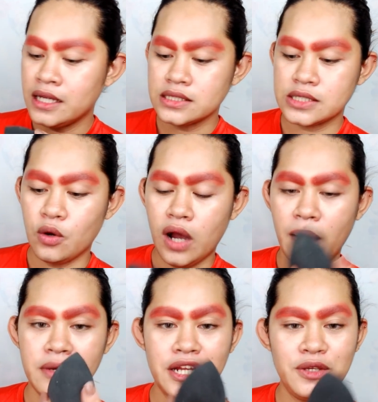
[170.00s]
So,
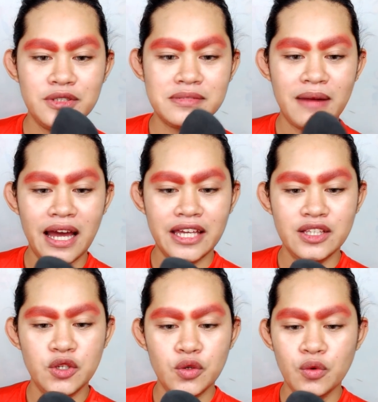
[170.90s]
I'm gonna use my
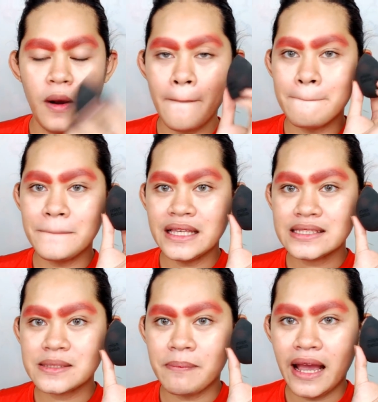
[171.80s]
new
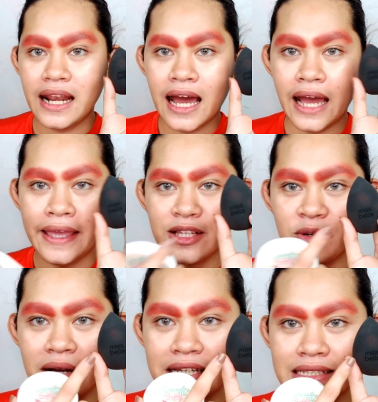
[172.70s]
Miss Bella. Ayan,
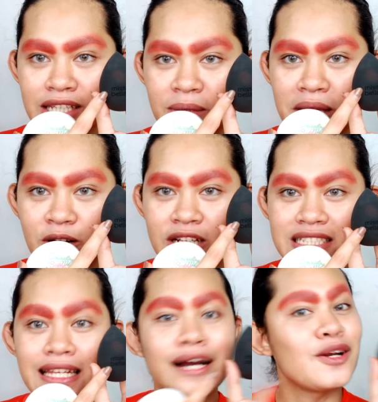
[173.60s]
kung makikita nyo, meron na
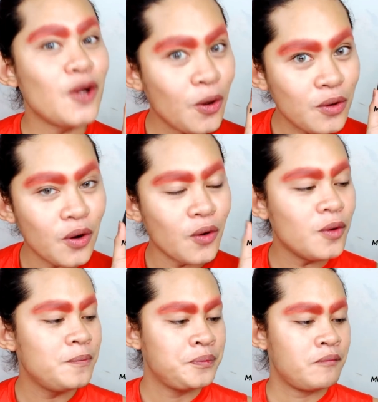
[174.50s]
silang logo
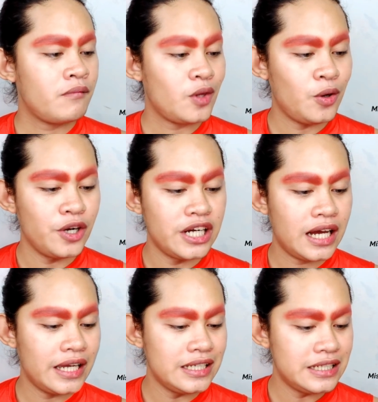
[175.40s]
or
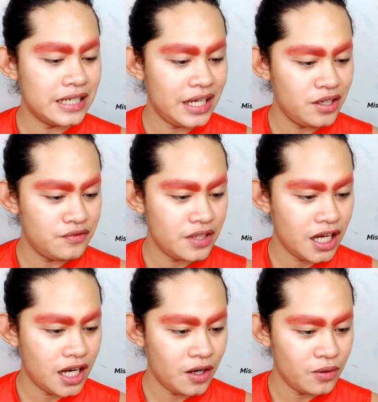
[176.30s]
naka-engrave
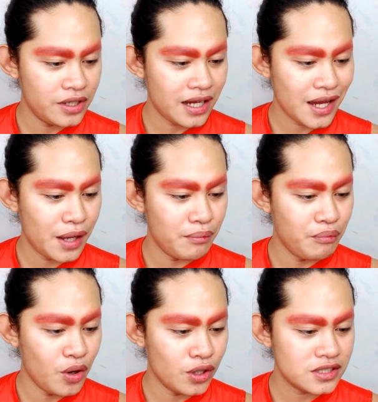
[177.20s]
na or
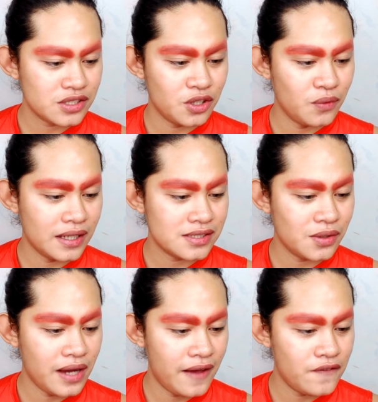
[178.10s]
naka-emboss or
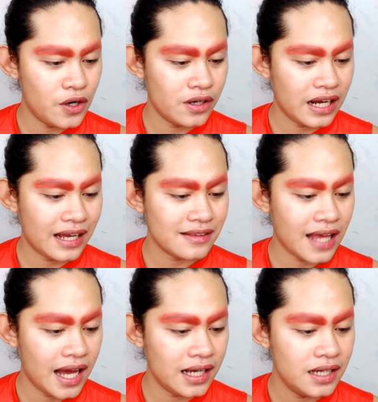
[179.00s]
whatsoever,
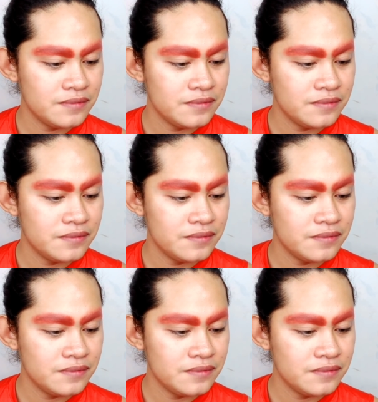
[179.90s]
naka-tag